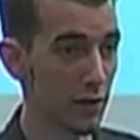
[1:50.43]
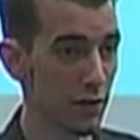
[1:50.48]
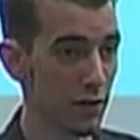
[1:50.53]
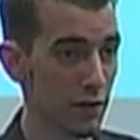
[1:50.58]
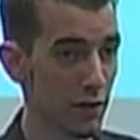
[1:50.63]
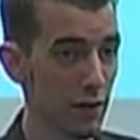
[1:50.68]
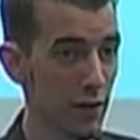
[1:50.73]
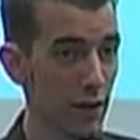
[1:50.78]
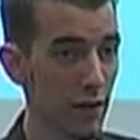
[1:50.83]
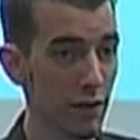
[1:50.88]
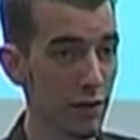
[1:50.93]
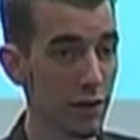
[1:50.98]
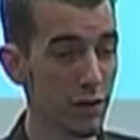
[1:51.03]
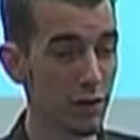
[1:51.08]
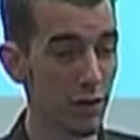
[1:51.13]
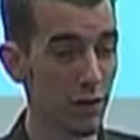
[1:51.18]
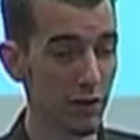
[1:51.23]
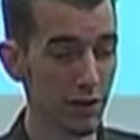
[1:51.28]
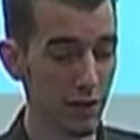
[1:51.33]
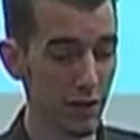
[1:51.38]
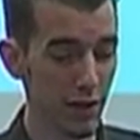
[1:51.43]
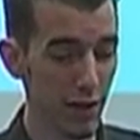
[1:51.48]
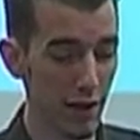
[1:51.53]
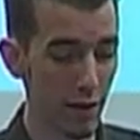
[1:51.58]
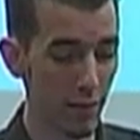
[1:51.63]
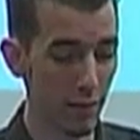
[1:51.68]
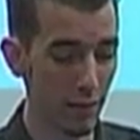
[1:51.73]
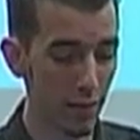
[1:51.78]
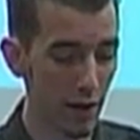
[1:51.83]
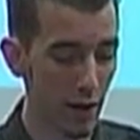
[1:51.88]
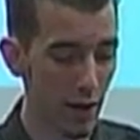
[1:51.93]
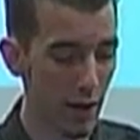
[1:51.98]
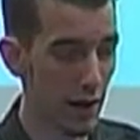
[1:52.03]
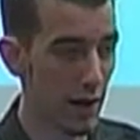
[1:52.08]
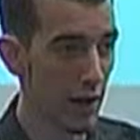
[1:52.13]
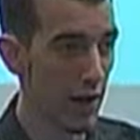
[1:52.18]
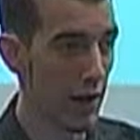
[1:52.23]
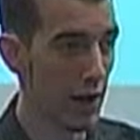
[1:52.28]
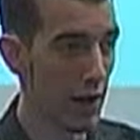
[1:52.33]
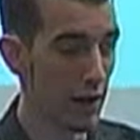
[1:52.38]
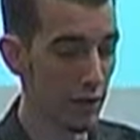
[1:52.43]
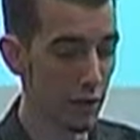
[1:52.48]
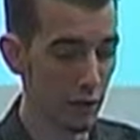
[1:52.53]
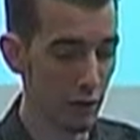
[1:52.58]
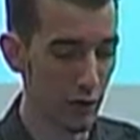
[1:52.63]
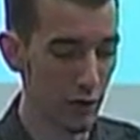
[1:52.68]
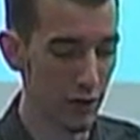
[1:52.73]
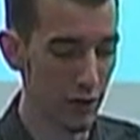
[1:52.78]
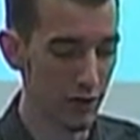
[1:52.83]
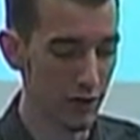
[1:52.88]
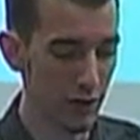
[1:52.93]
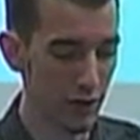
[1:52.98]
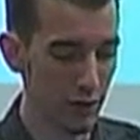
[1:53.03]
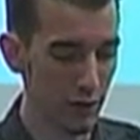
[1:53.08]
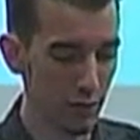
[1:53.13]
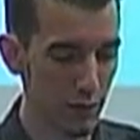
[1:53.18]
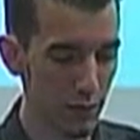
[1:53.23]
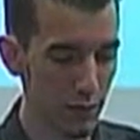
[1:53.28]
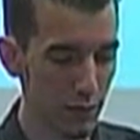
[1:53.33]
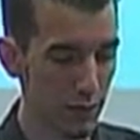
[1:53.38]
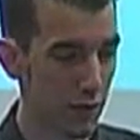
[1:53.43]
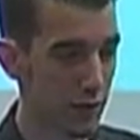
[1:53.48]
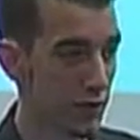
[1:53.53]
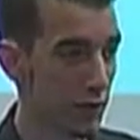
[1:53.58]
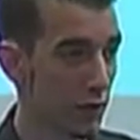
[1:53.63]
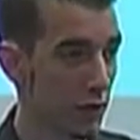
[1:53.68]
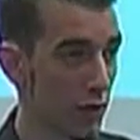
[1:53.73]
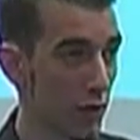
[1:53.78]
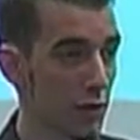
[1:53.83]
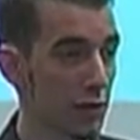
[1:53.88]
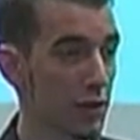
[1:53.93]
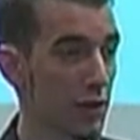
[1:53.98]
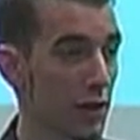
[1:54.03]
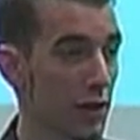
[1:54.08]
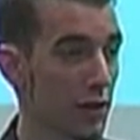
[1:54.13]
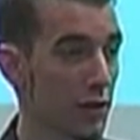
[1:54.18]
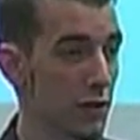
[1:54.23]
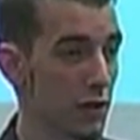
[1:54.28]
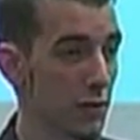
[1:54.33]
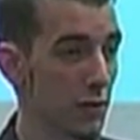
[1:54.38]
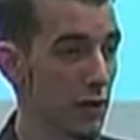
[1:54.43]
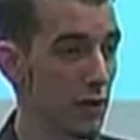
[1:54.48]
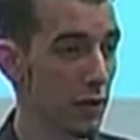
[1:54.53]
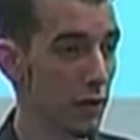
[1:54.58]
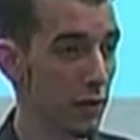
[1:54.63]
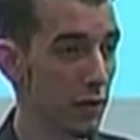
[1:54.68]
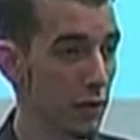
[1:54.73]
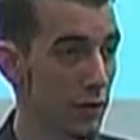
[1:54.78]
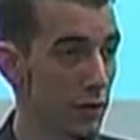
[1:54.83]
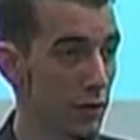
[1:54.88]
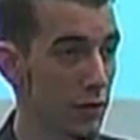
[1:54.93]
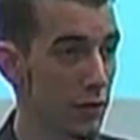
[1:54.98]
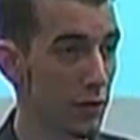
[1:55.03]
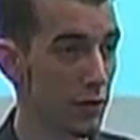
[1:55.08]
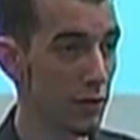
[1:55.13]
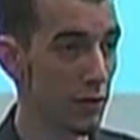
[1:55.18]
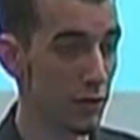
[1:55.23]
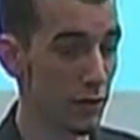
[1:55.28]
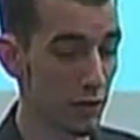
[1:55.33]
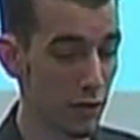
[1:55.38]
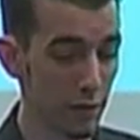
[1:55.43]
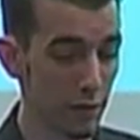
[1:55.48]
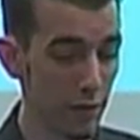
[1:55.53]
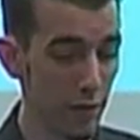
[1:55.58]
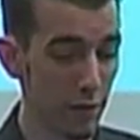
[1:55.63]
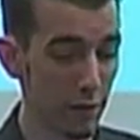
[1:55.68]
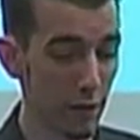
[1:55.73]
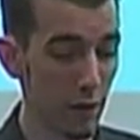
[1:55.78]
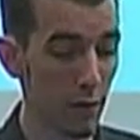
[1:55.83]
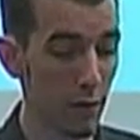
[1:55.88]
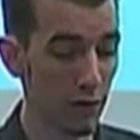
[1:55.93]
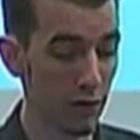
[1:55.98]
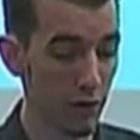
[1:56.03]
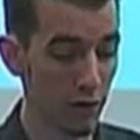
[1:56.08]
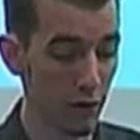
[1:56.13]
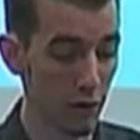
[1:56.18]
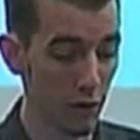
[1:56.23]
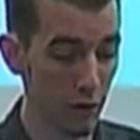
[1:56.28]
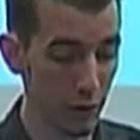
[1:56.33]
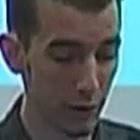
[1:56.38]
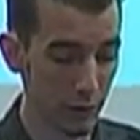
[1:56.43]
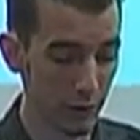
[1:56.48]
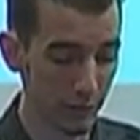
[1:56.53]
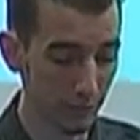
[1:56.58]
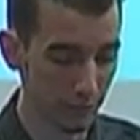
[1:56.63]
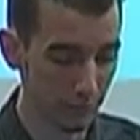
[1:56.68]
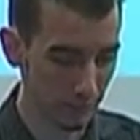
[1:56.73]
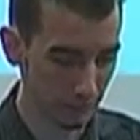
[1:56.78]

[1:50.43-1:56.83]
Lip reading: There's a lot of interest in hemp, and we are seeing bills across the country being introduced to allow farmers to grow it.